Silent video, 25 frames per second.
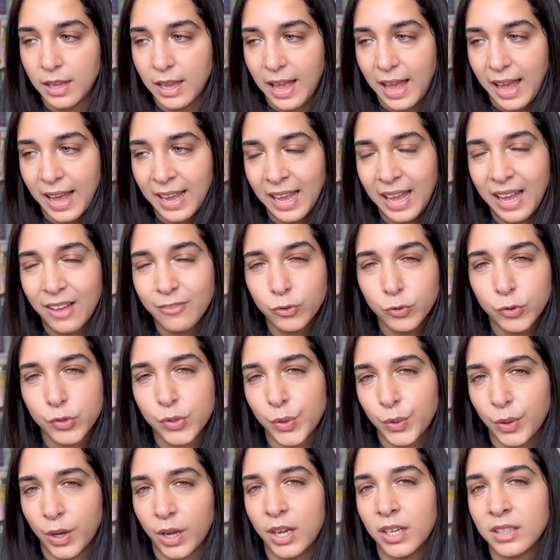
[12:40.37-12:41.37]
I have
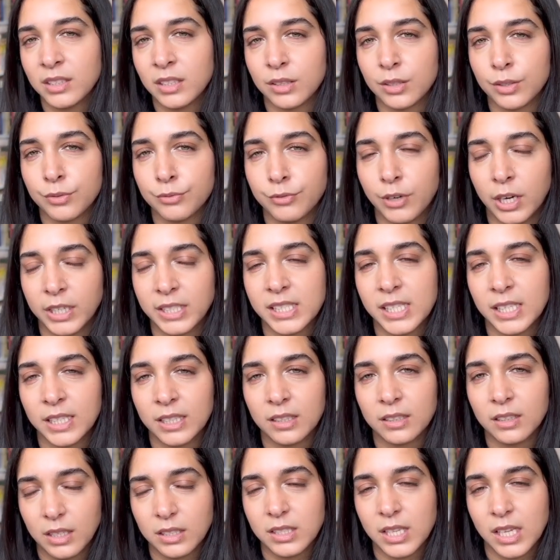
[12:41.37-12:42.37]
also heard that the
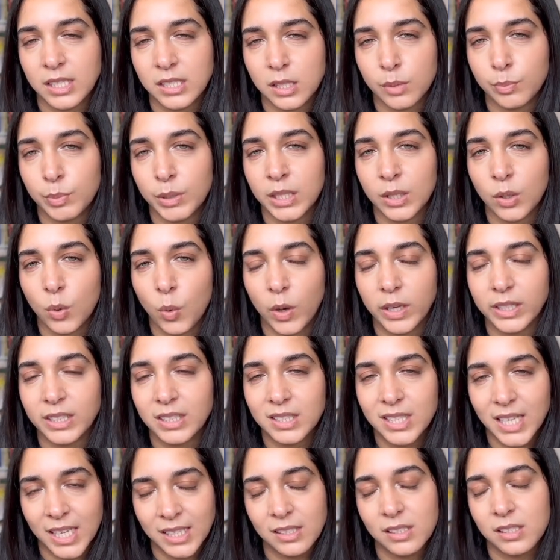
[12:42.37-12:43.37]
writing tends to be quite
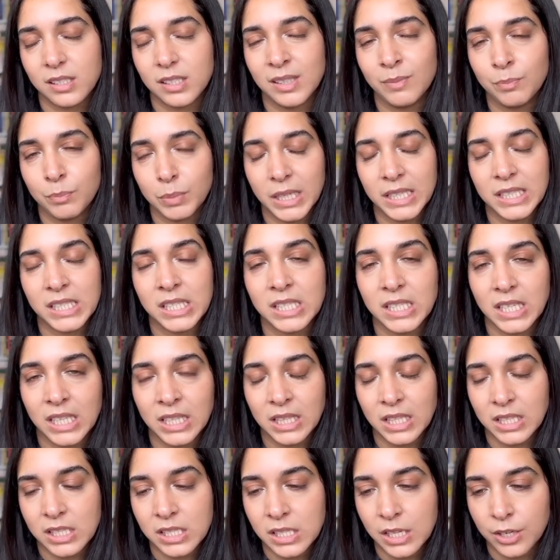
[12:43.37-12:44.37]
dense in places in
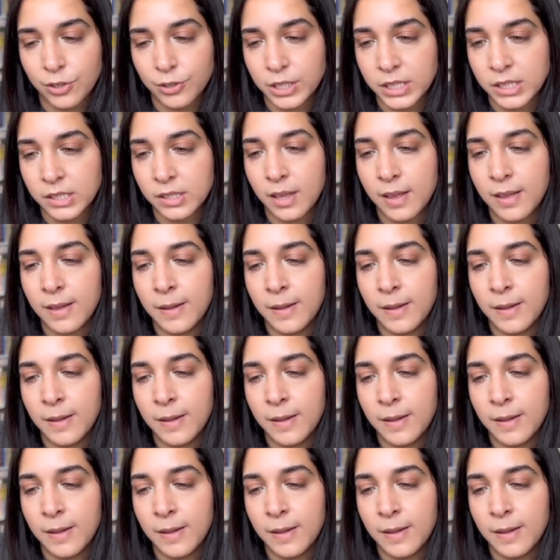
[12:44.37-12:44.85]
this series,